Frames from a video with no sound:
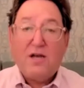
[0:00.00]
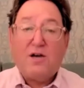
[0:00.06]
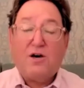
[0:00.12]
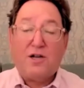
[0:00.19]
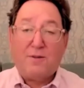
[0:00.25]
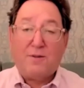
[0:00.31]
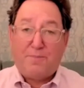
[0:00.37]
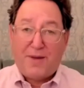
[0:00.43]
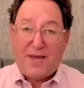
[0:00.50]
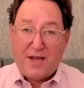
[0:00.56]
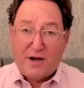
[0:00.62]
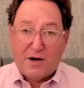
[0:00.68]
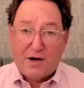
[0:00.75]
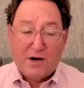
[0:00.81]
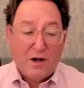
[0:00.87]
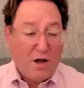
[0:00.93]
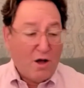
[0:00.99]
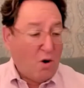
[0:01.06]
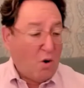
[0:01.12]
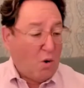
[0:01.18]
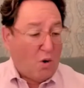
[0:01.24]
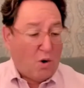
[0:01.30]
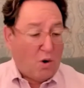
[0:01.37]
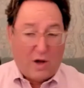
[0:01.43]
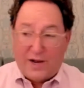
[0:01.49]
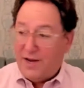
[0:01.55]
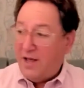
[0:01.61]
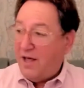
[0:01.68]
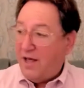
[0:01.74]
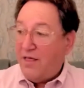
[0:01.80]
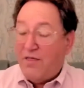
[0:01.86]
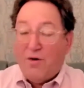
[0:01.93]
could appear
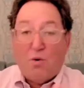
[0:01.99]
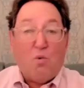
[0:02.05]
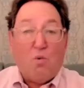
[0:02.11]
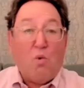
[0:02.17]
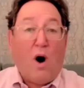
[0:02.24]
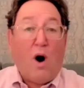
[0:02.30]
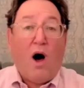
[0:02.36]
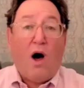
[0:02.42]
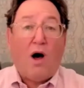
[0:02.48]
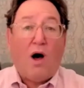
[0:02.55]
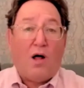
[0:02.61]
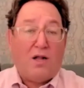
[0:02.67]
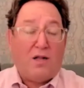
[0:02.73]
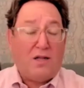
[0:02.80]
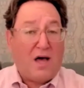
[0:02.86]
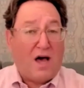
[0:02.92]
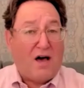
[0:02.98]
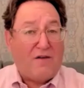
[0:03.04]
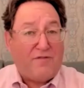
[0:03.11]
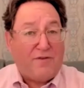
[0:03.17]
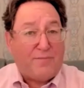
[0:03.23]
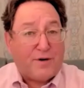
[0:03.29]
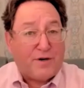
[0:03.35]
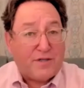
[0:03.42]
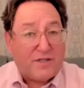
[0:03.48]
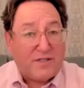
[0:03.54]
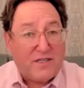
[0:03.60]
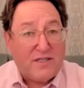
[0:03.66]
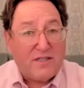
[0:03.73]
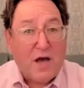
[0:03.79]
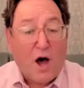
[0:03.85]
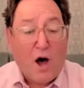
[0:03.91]
on the wall of a
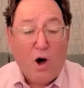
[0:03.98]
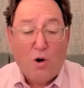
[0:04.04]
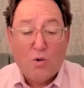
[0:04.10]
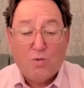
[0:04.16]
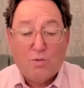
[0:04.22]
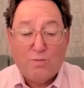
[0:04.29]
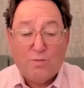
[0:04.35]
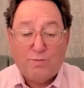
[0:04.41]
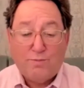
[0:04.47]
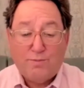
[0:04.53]
person's home.